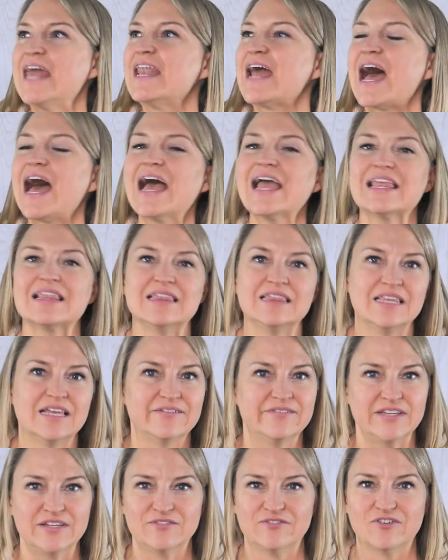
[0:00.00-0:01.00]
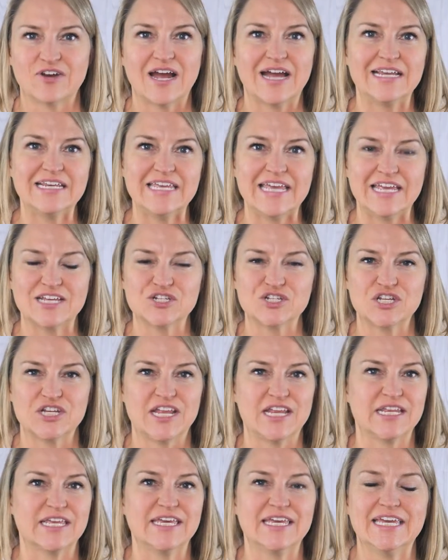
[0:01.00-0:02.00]
and I love it for
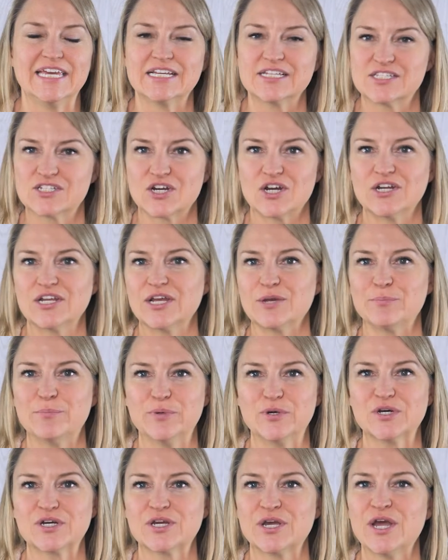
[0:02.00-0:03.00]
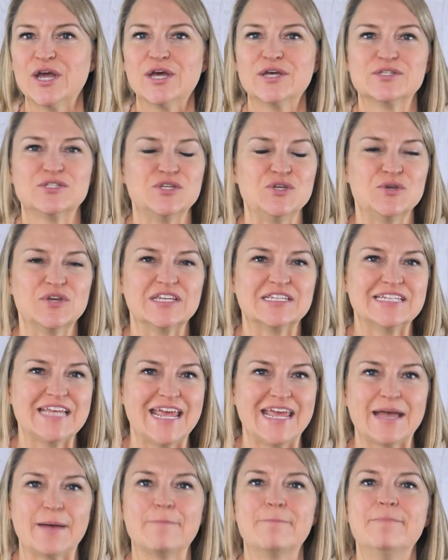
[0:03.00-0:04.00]
ideation and kickstarting a book so you can
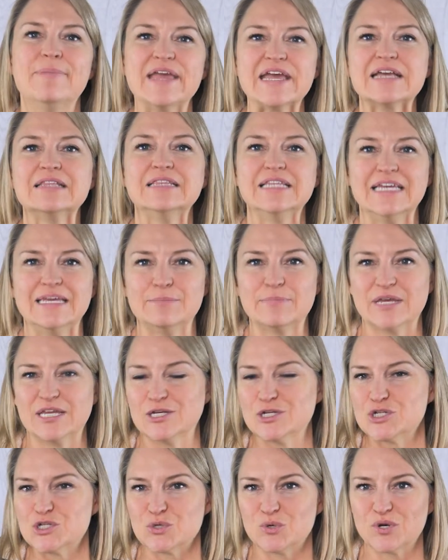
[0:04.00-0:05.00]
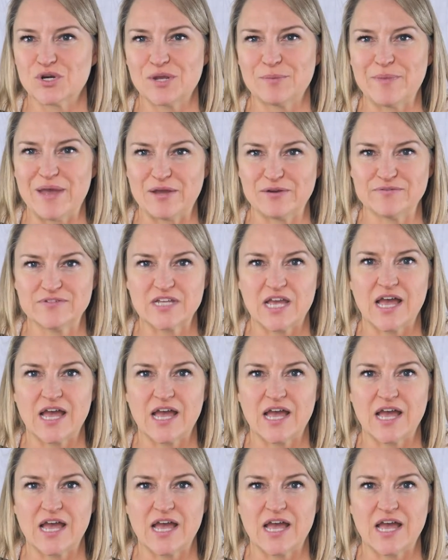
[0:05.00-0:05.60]
take a big leap in a short amount of